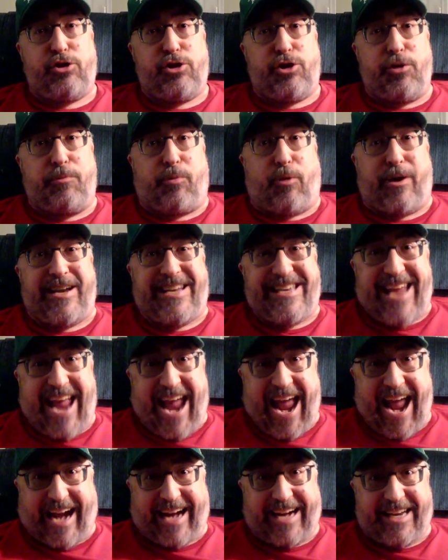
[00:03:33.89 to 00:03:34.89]
to
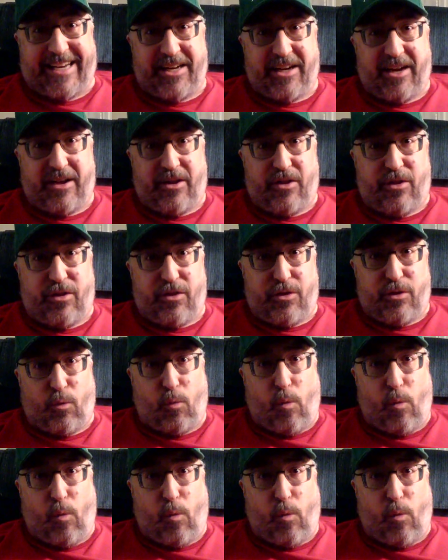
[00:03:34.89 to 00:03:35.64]
protect the